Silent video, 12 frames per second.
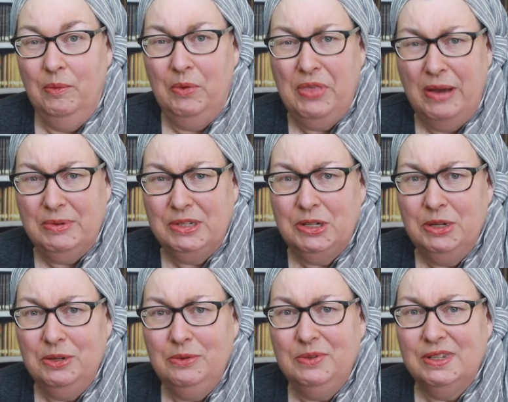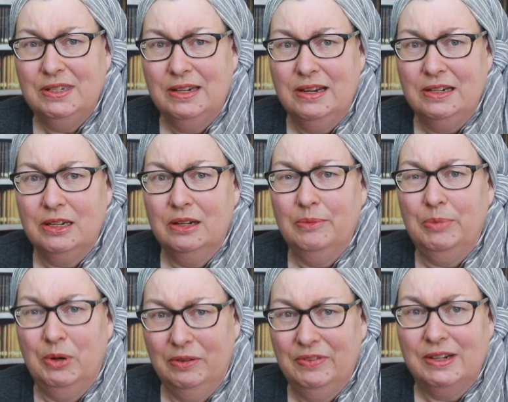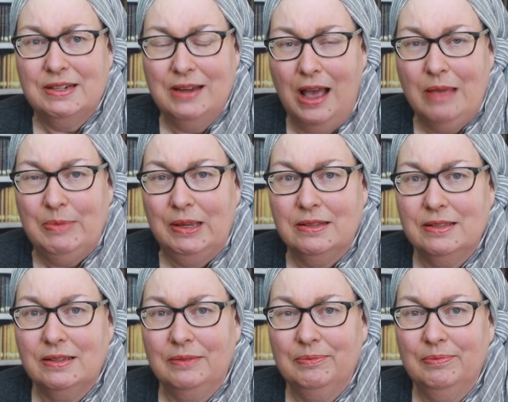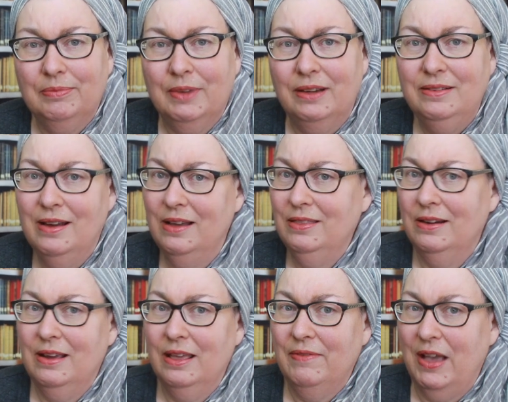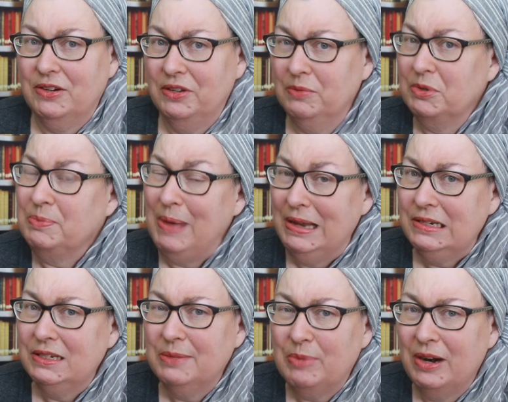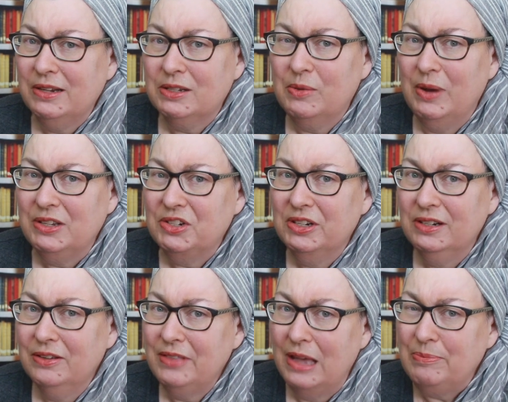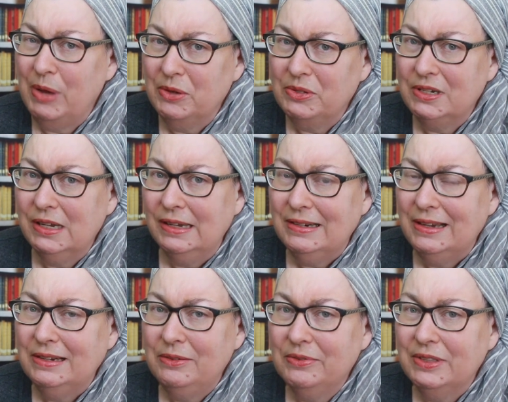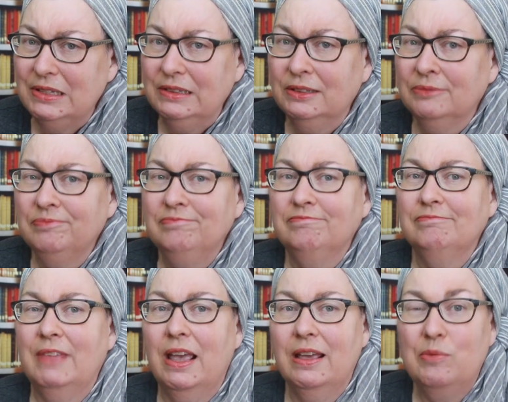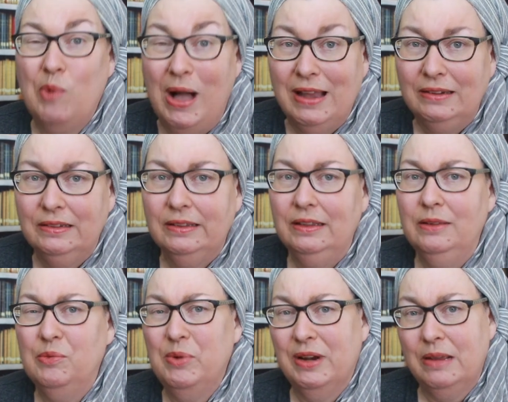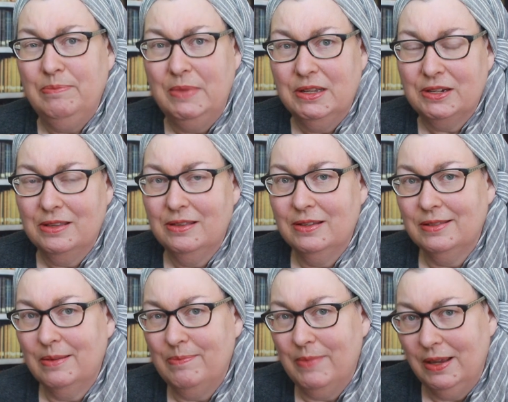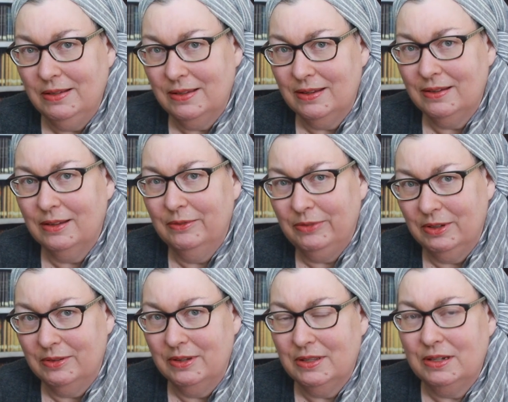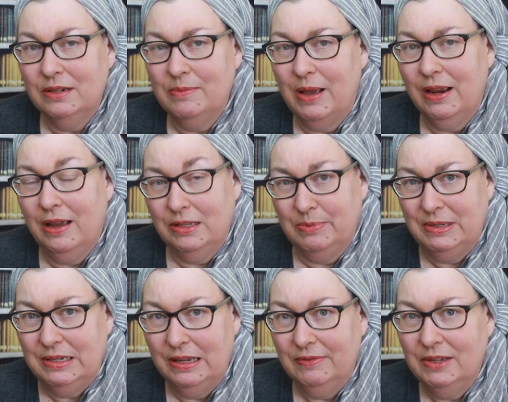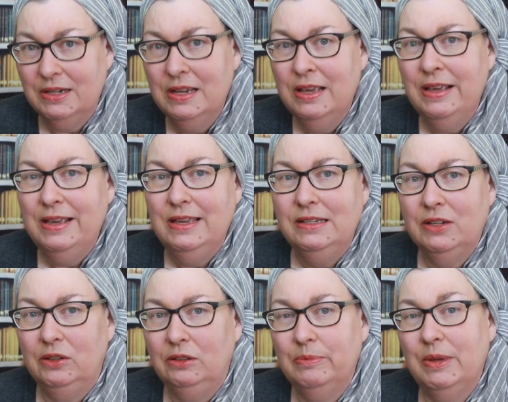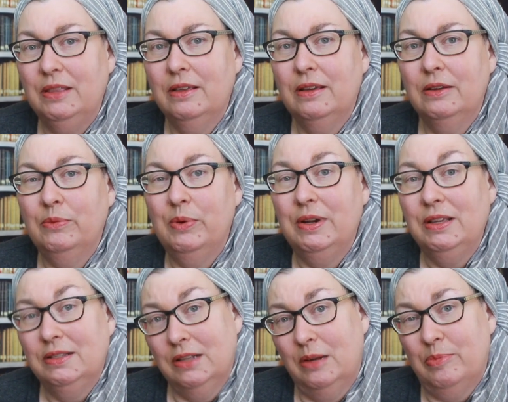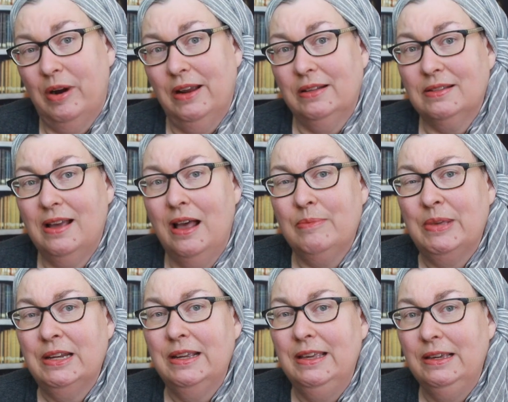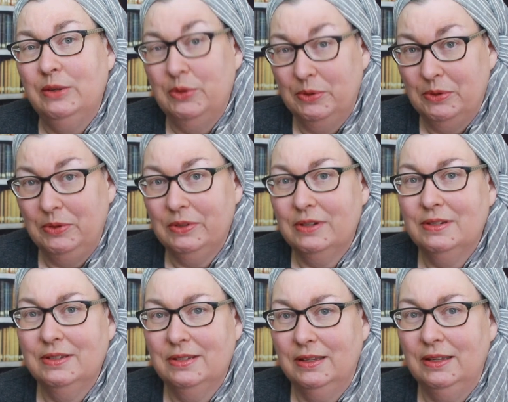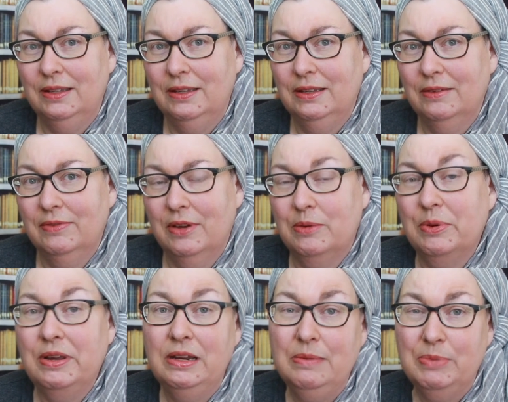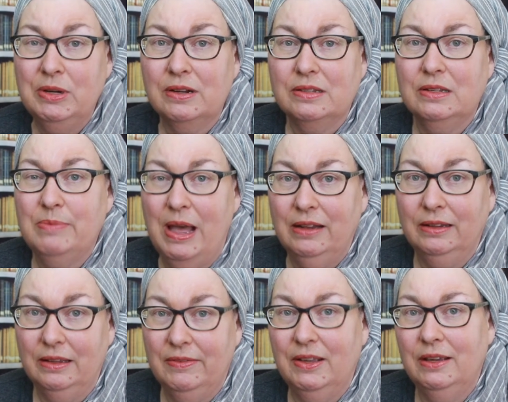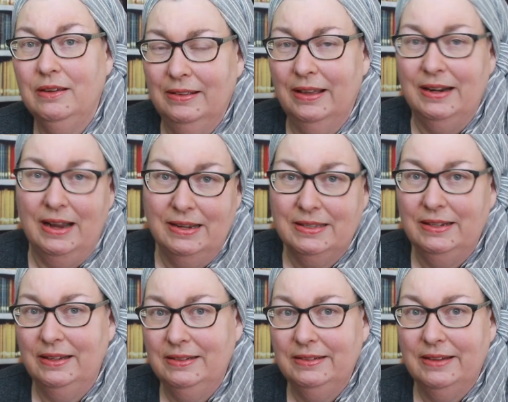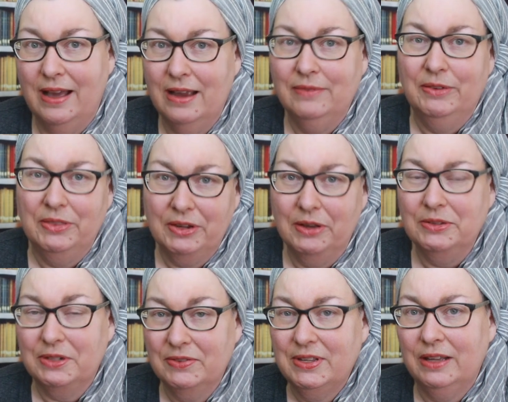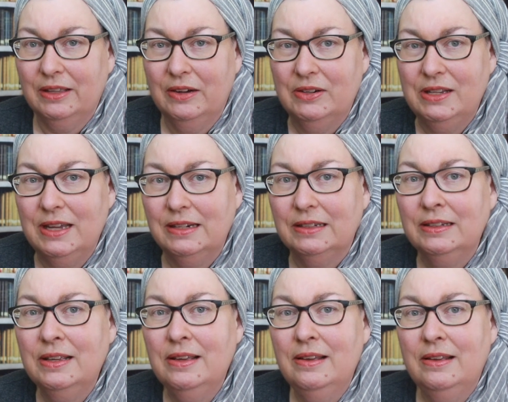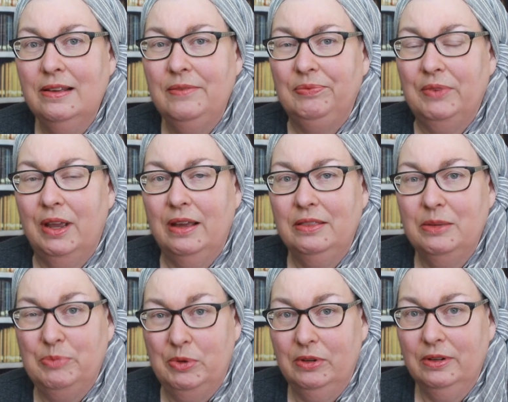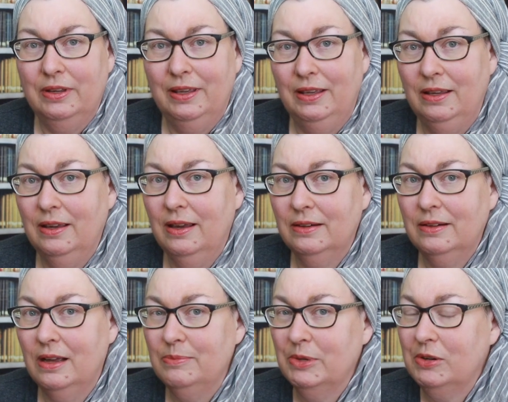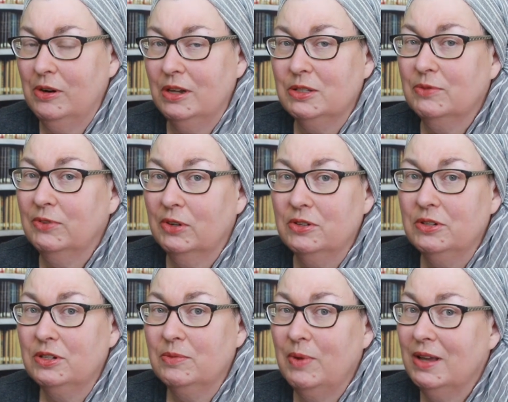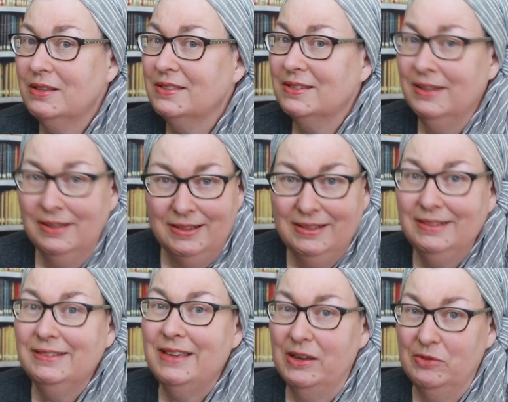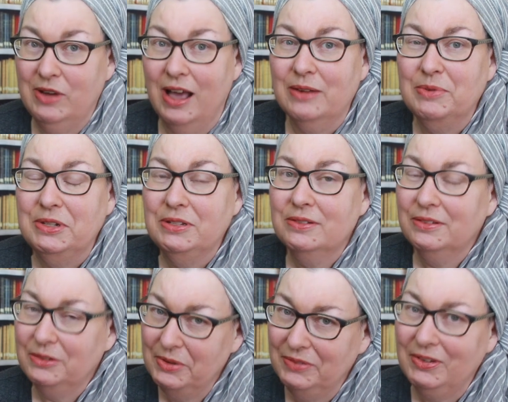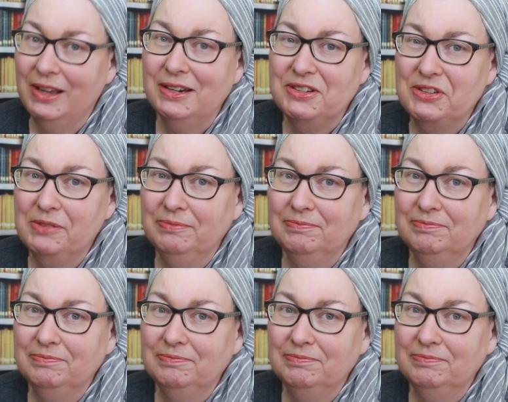Well, that was two distinct perfect timings. Not that I have actually responded to Brian's question on that post yet, I don't think. And wildly, when I mentioned this amazing confluence to my husband David, he told me that when he saw Brian's comment, he Googled to see if there were any books about living an isolated life on the coast of South Carolina. And the book he had come across first was Gail Godwin's Grief Cottage.